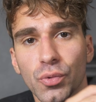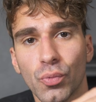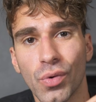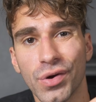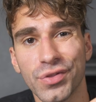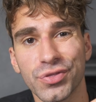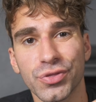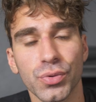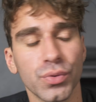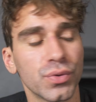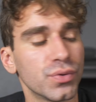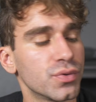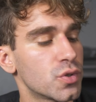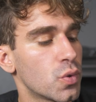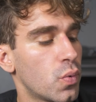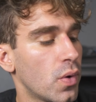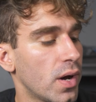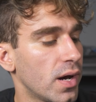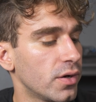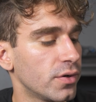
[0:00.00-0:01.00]
1 through
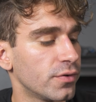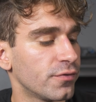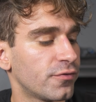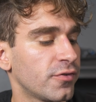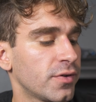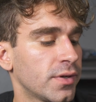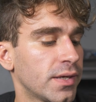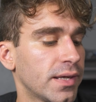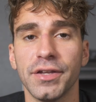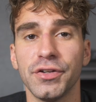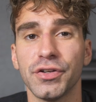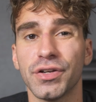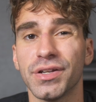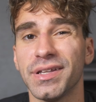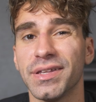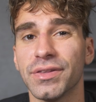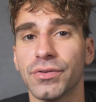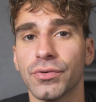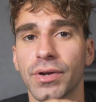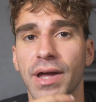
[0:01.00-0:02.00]
12, and you can
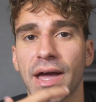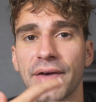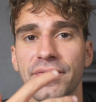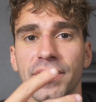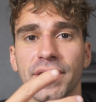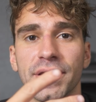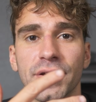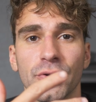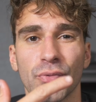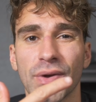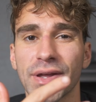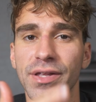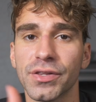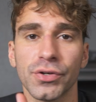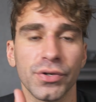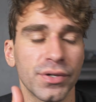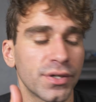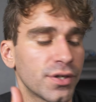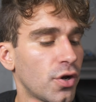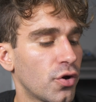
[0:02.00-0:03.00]
either have it in a
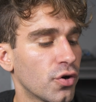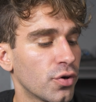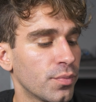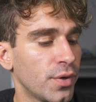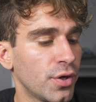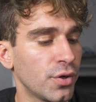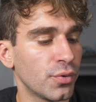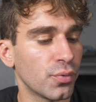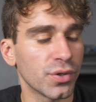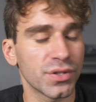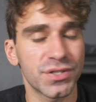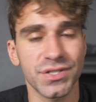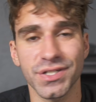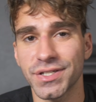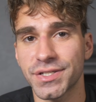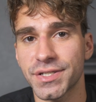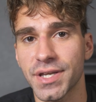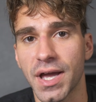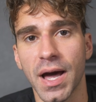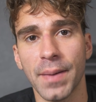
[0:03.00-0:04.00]
regular encoder mode where it's
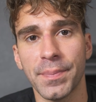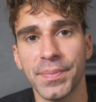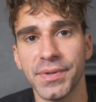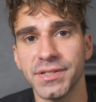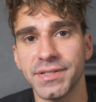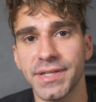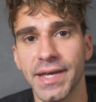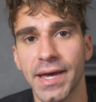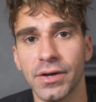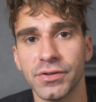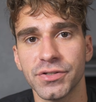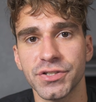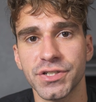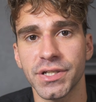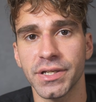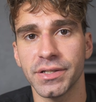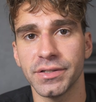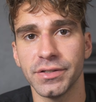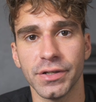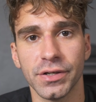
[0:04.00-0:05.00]
just up and down,
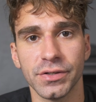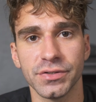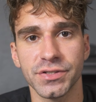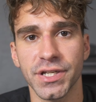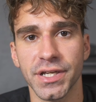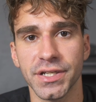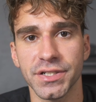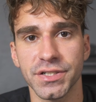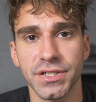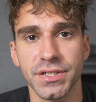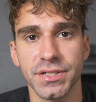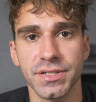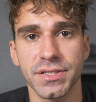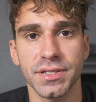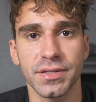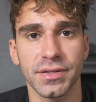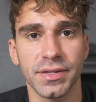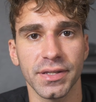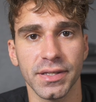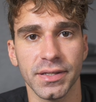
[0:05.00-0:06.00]
changes
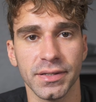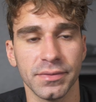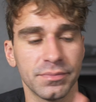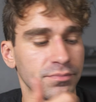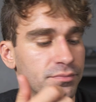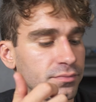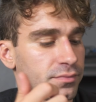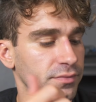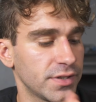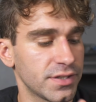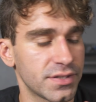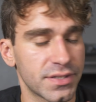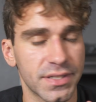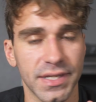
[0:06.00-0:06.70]
the, let's